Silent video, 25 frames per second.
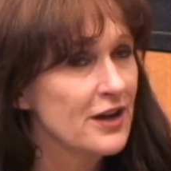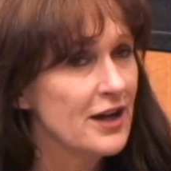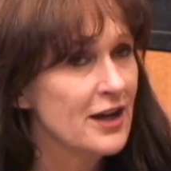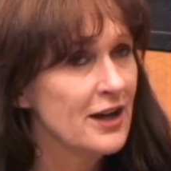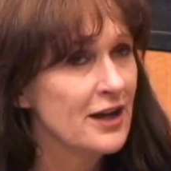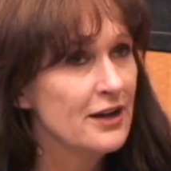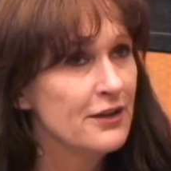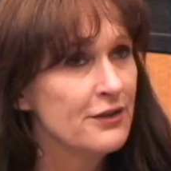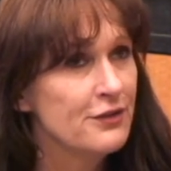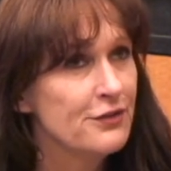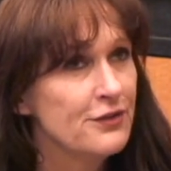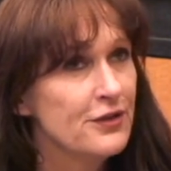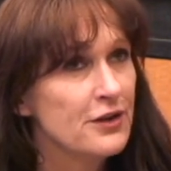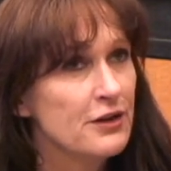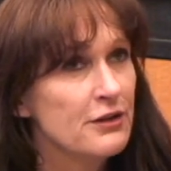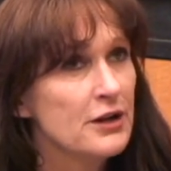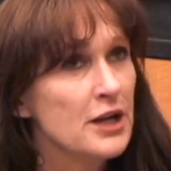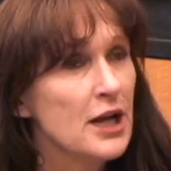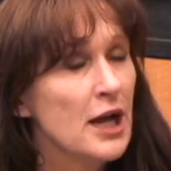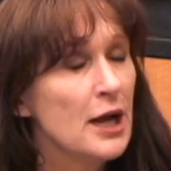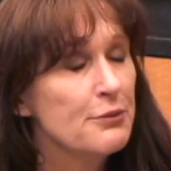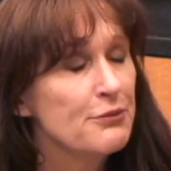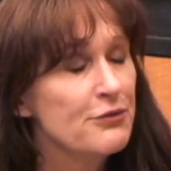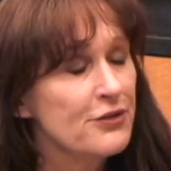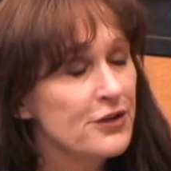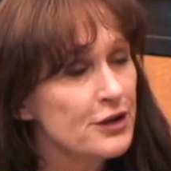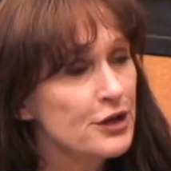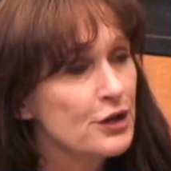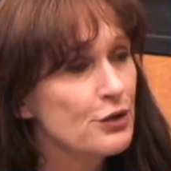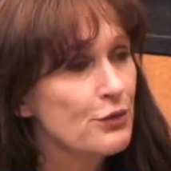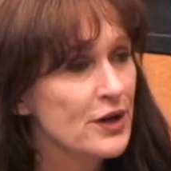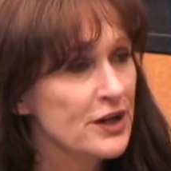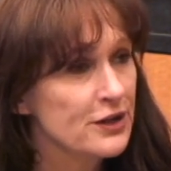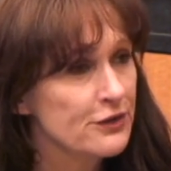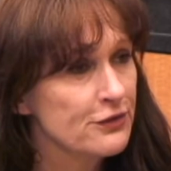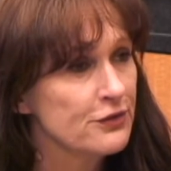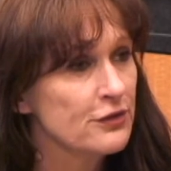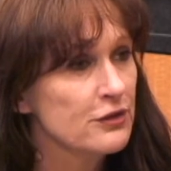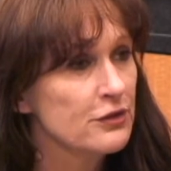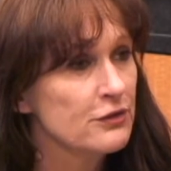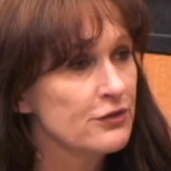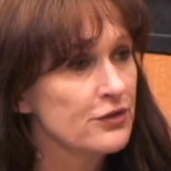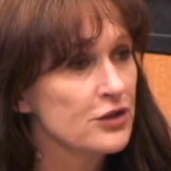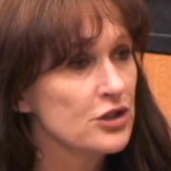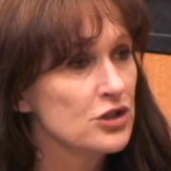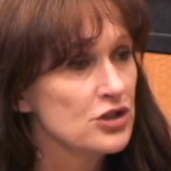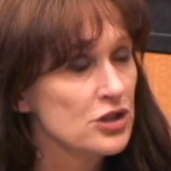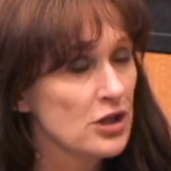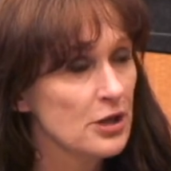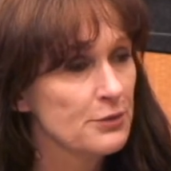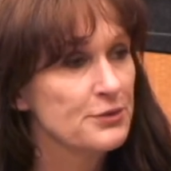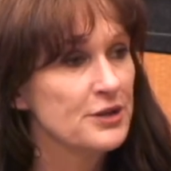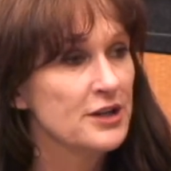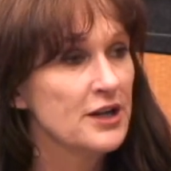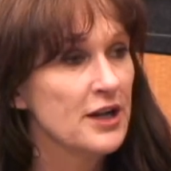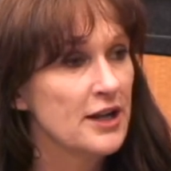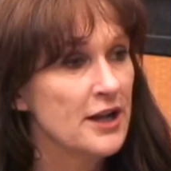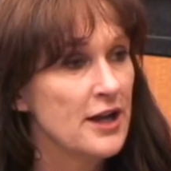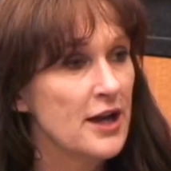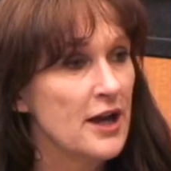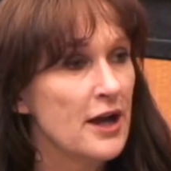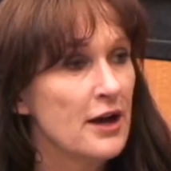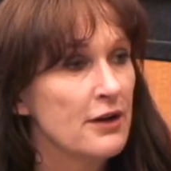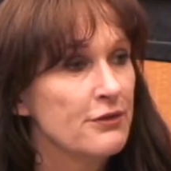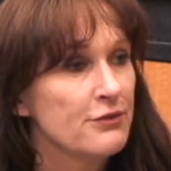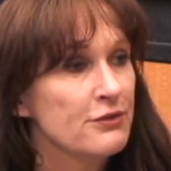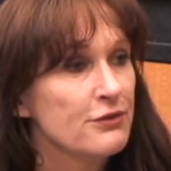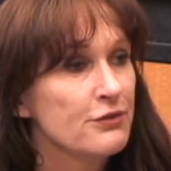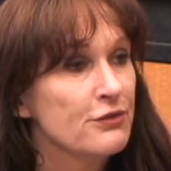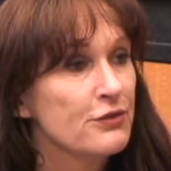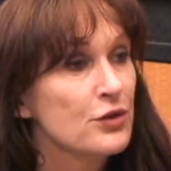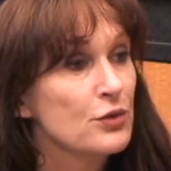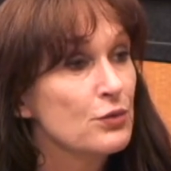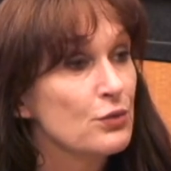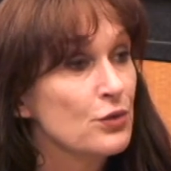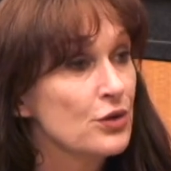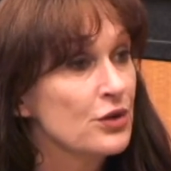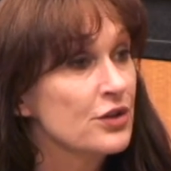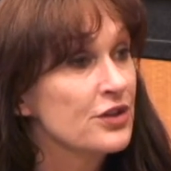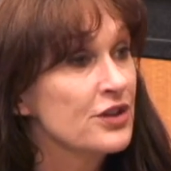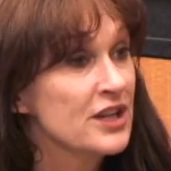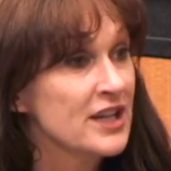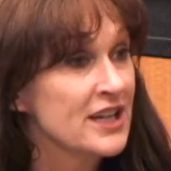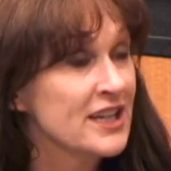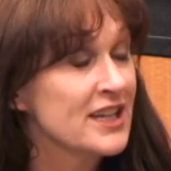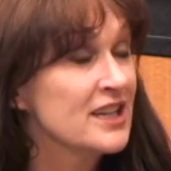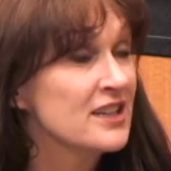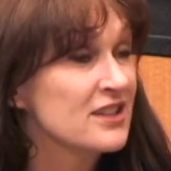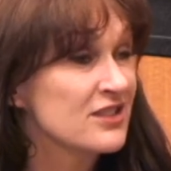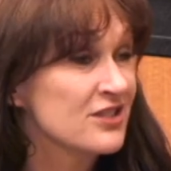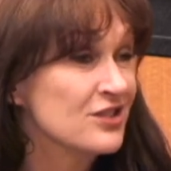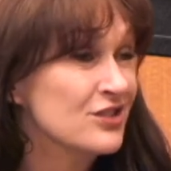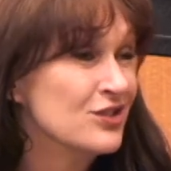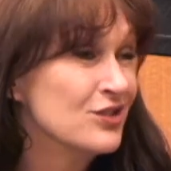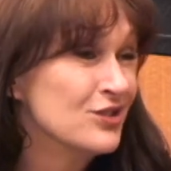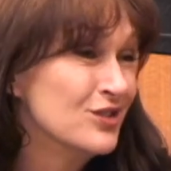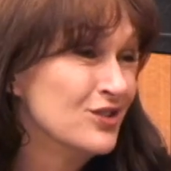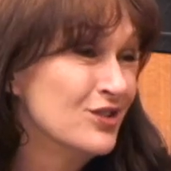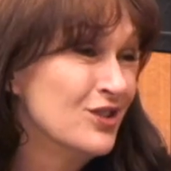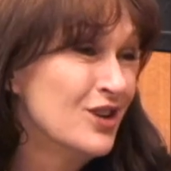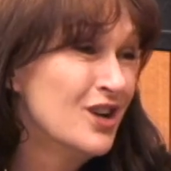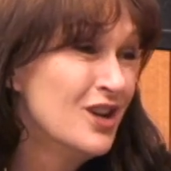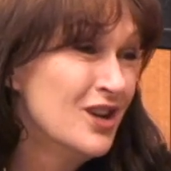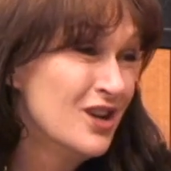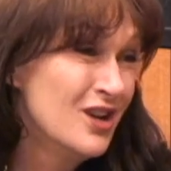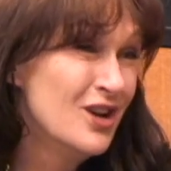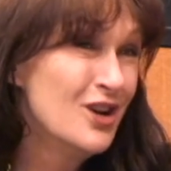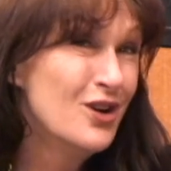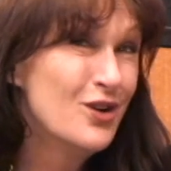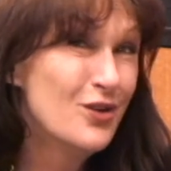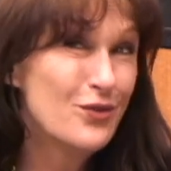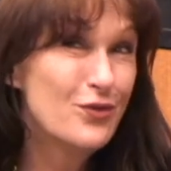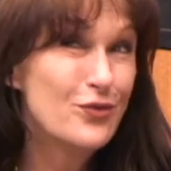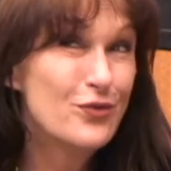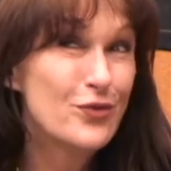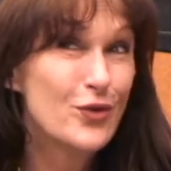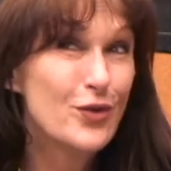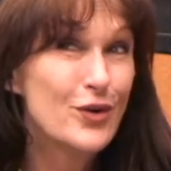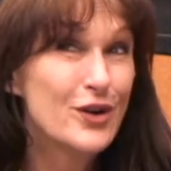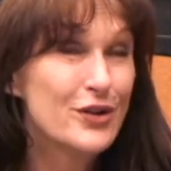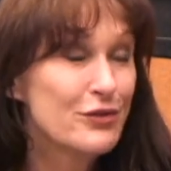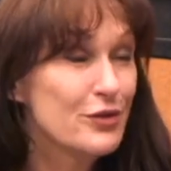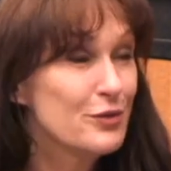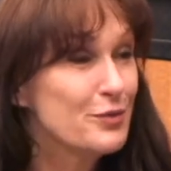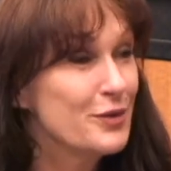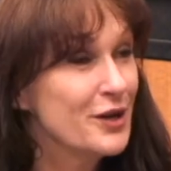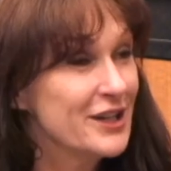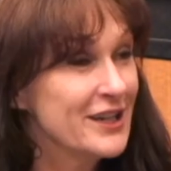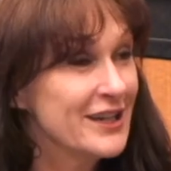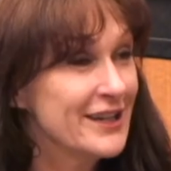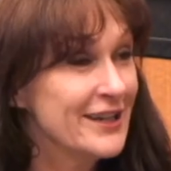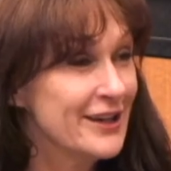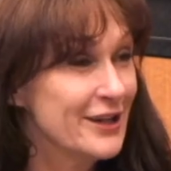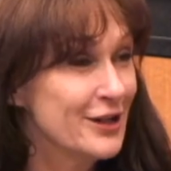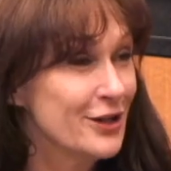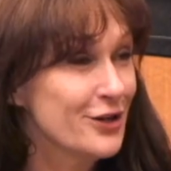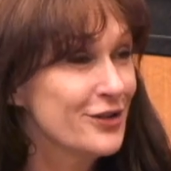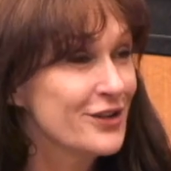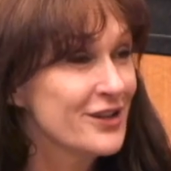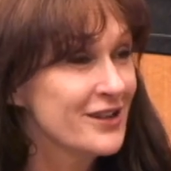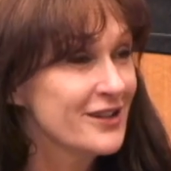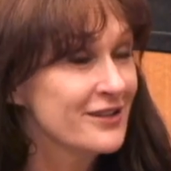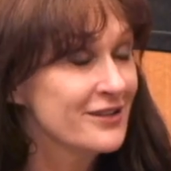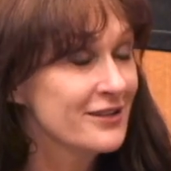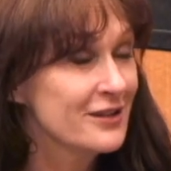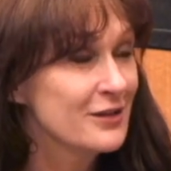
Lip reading: I'm very grateful for the job that I have and for the work that I get to do for everybody here in this